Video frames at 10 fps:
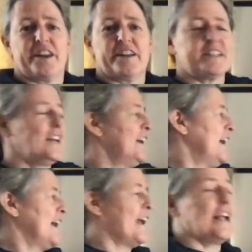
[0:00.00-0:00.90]
it,
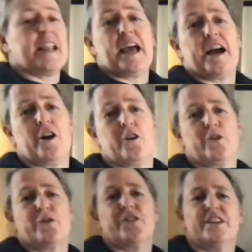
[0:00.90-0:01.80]
and
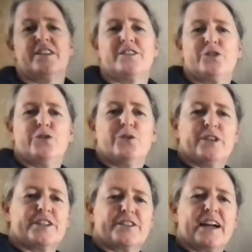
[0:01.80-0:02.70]
how the two
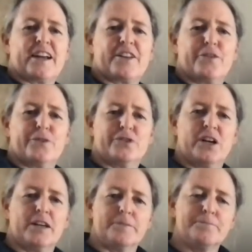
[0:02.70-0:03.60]
interact through
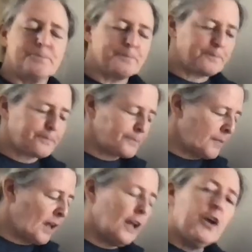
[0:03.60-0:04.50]
time.
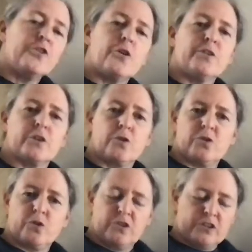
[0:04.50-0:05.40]
So, in the,
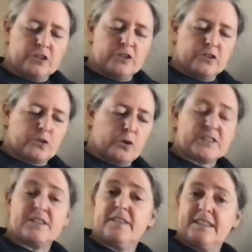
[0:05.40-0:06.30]
the
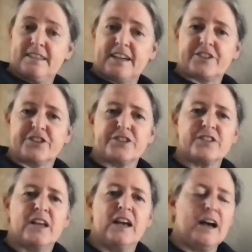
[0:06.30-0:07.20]
course of these
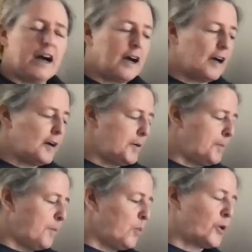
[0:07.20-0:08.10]
lectures,
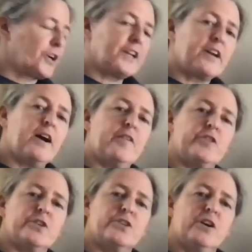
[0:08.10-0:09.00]
um, we're going to
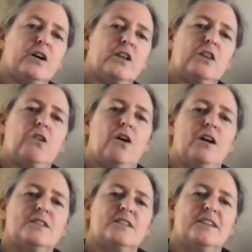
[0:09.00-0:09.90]
cover a
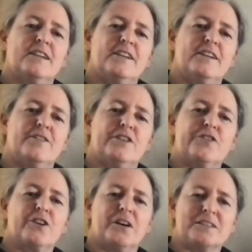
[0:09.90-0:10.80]
lot of
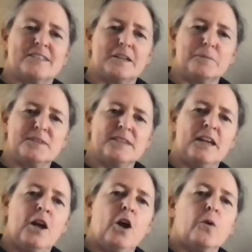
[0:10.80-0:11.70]
different concepts.
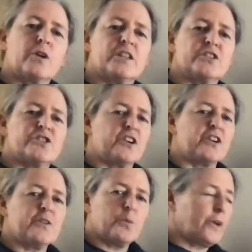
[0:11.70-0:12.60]
We're going to
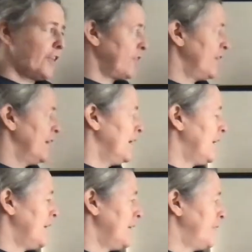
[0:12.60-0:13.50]
start with
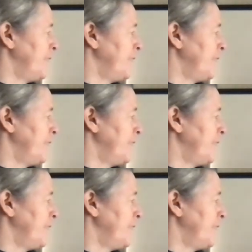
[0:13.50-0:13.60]
uh,